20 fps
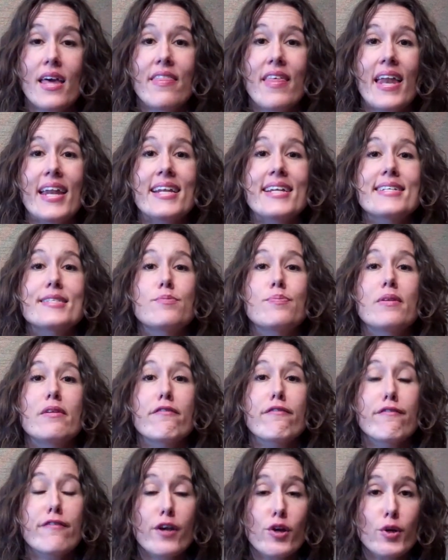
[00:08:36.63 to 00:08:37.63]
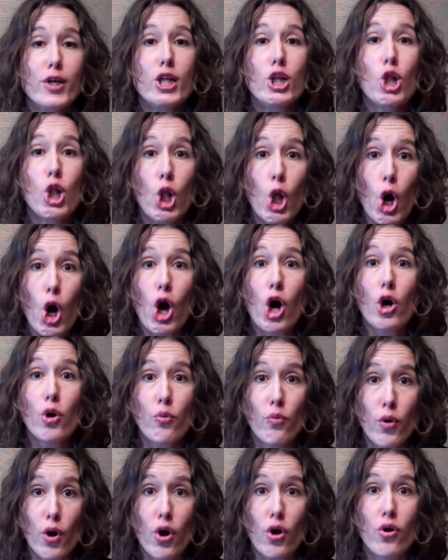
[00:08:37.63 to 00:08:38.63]
that it has been a very
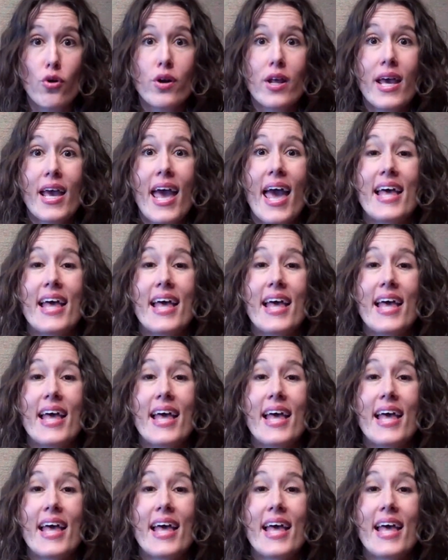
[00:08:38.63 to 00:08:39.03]
long road